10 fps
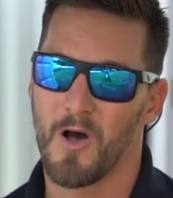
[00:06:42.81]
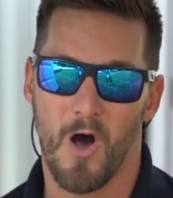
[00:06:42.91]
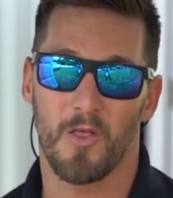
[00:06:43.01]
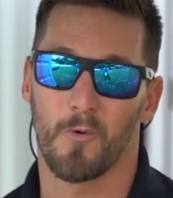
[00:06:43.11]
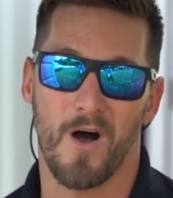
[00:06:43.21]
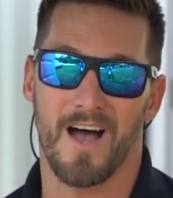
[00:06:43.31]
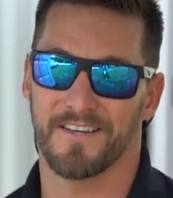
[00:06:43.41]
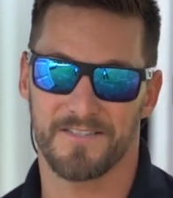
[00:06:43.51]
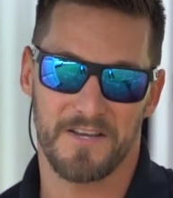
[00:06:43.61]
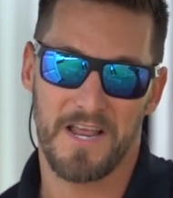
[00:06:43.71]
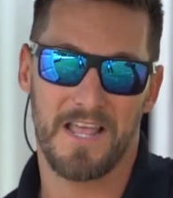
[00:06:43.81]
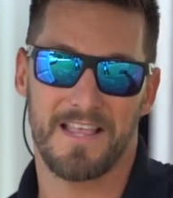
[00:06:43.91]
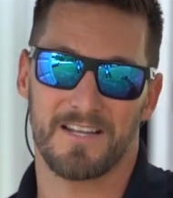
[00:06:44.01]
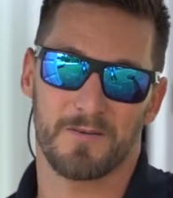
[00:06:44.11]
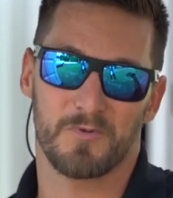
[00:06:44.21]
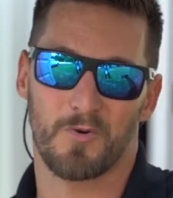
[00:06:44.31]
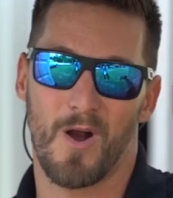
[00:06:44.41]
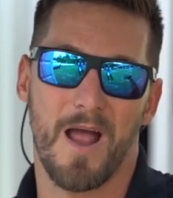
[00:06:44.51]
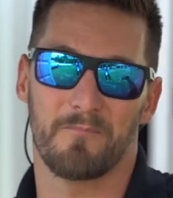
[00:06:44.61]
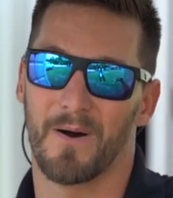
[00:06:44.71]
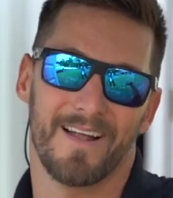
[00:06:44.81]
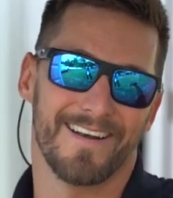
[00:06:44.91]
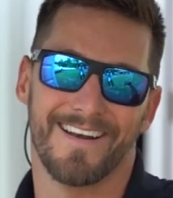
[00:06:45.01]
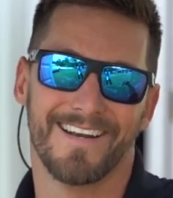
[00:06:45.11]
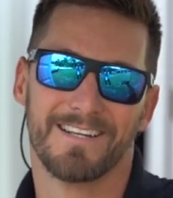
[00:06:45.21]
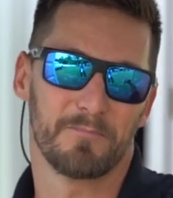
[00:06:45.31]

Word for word: Otherwise, hit that subscribe button,